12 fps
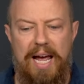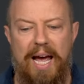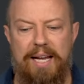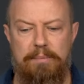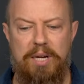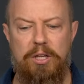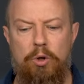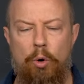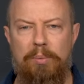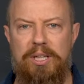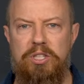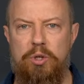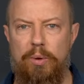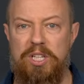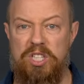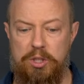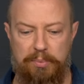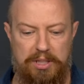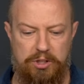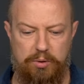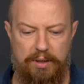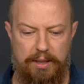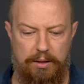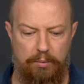And I'm not normally doing split
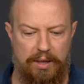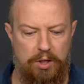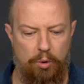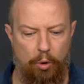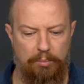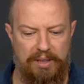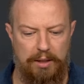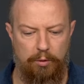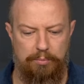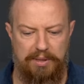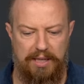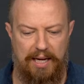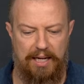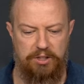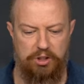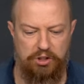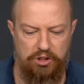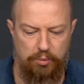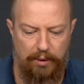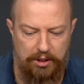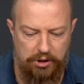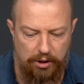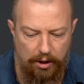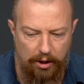screen, right? Normally it would be a just switch